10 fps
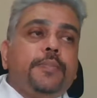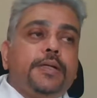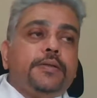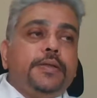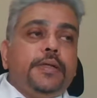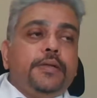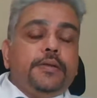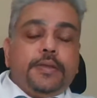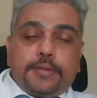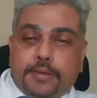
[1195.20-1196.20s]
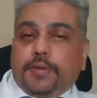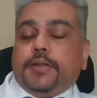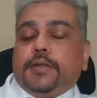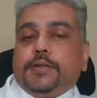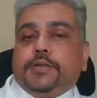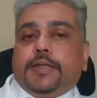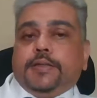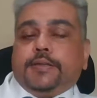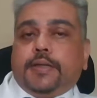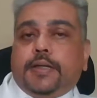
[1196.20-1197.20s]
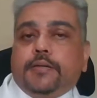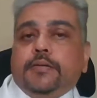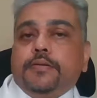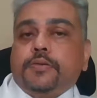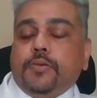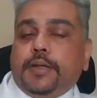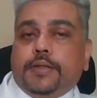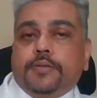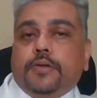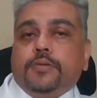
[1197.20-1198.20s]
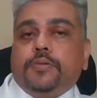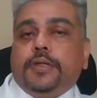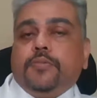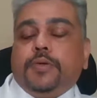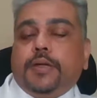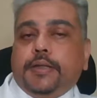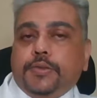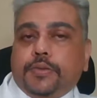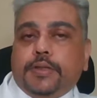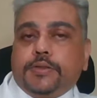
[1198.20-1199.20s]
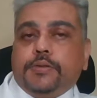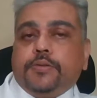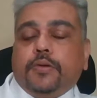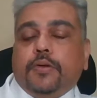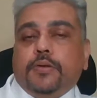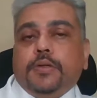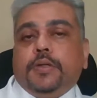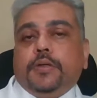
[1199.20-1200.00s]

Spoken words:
But the disadvantage is that schooling is not only about education or